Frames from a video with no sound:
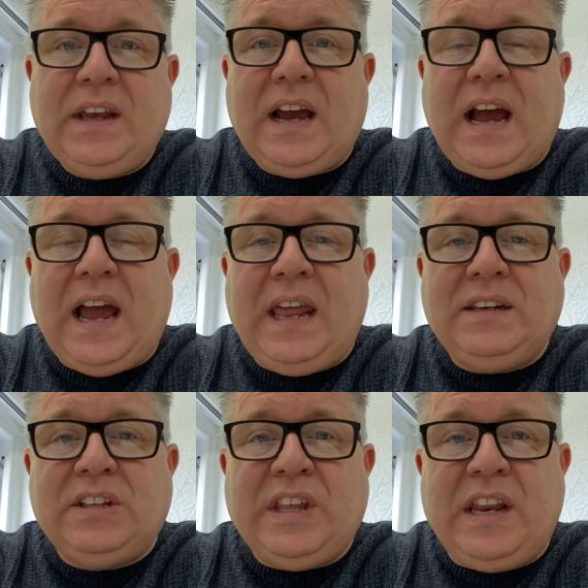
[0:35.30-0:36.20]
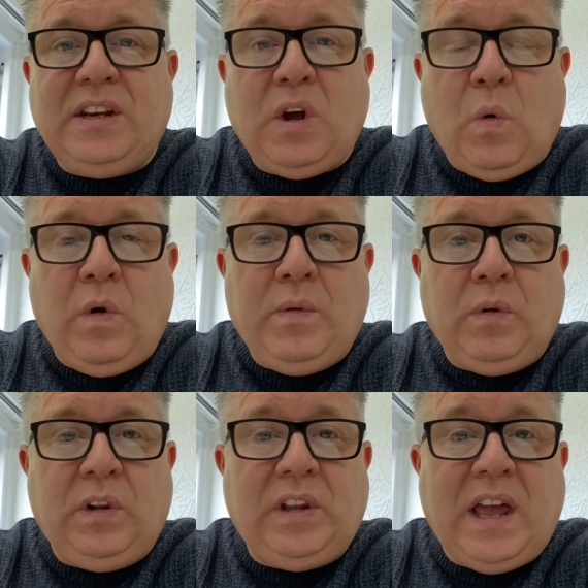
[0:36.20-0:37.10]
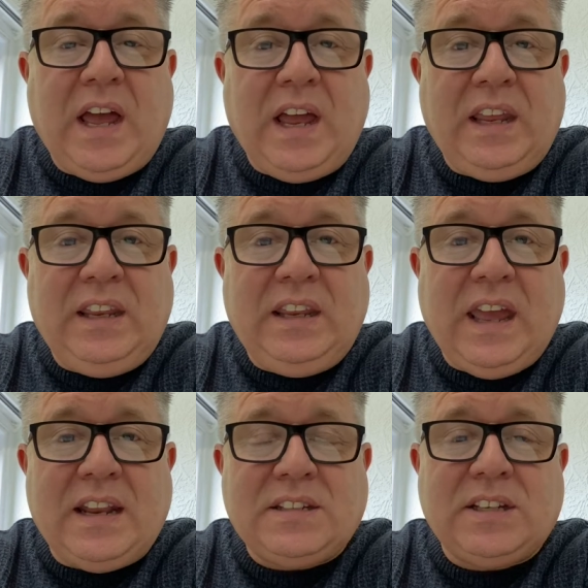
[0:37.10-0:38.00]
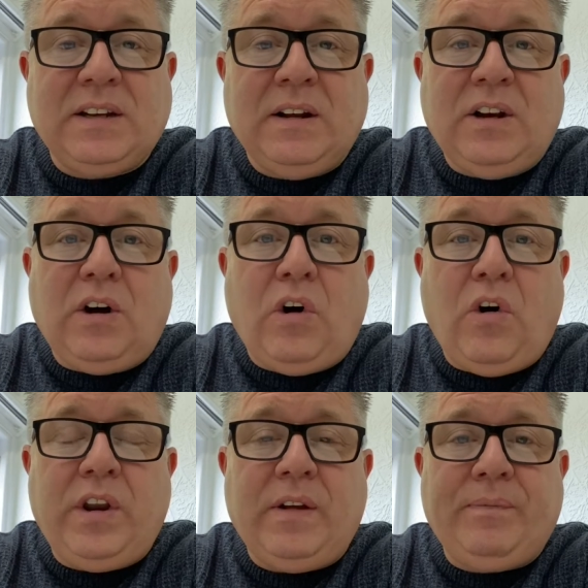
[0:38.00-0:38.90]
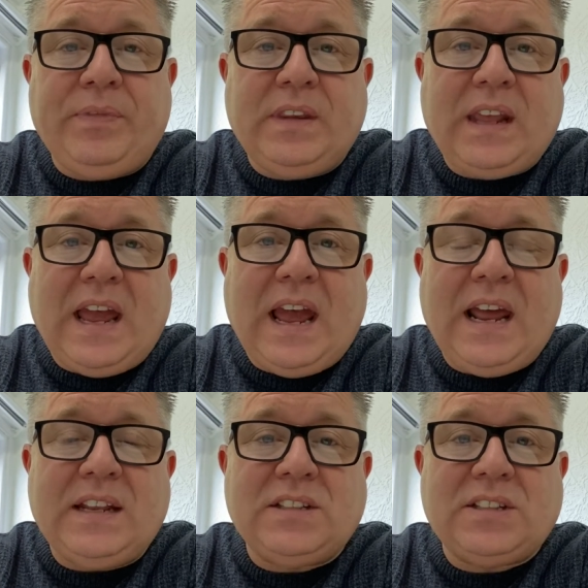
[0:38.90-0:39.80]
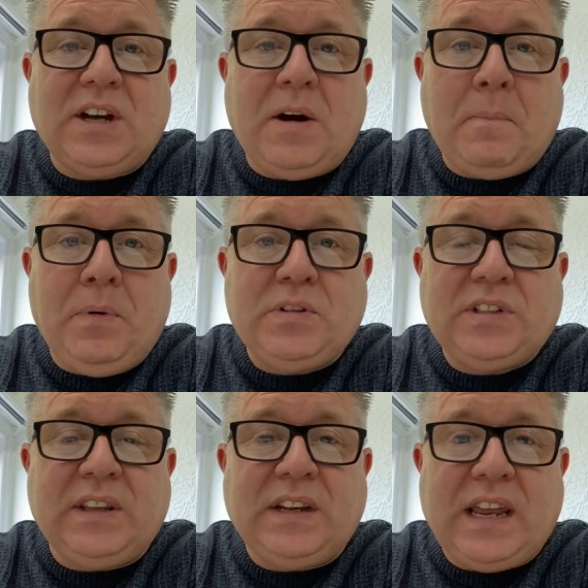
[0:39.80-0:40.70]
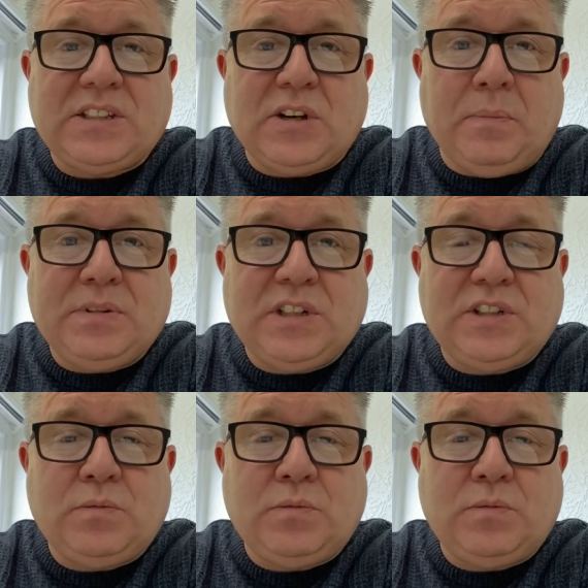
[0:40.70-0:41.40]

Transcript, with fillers: And then we will uh, get on and start pushing the next competition,